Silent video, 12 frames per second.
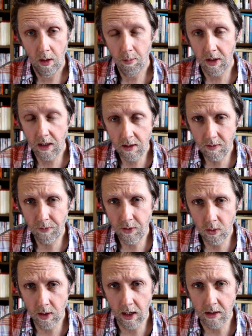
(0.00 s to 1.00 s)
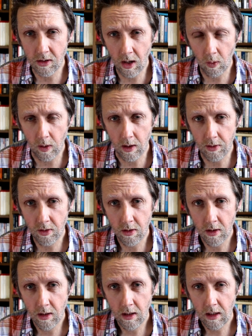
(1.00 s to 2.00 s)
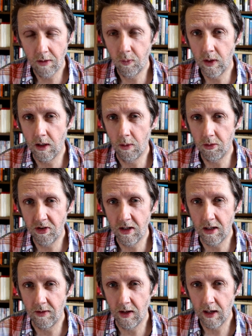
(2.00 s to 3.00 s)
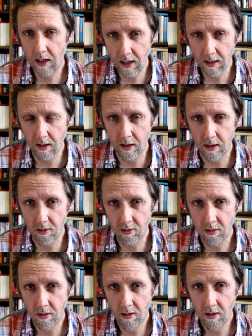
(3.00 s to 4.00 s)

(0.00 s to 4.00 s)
But even if you and I know it, if we don't see it in the headlines,